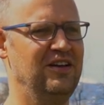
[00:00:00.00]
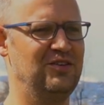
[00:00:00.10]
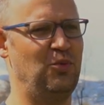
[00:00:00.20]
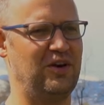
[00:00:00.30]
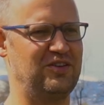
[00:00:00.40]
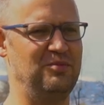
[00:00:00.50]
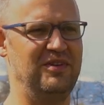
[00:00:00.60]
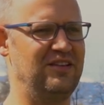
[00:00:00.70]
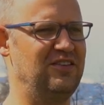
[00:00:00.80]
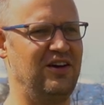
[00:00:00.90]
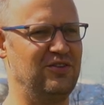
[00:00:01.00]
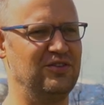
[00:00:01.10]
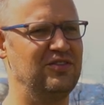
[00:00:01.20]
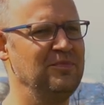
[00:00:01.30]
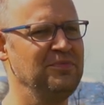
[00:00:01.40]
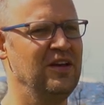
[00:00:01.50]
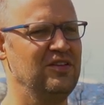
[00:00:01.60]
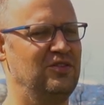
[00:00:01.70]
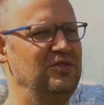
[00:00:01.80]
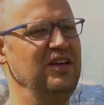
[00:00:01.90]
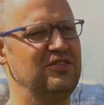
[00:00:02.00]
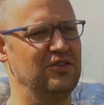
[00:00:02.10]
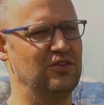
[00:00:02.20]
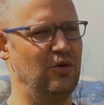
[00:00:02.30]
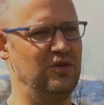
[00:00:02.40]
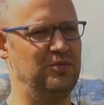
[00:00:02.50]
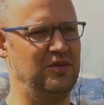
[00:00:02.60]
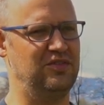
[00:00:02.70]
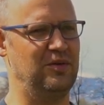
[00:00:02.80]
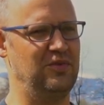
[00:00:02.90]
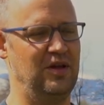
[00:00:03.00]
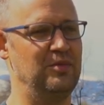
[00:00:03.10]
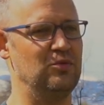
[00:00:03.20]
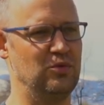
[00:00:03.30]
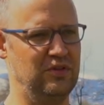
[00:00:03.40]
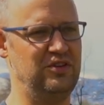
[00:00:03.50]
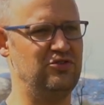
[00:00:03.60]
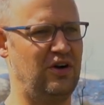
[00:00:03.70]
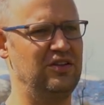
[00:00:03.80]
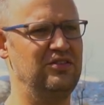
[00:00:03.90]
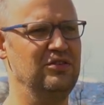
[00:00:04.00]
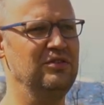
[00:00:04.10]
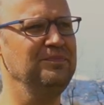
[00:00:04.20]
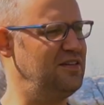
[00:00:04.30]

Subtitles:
to watch them dig tunnels. So nature's always been something I've been really drawn to.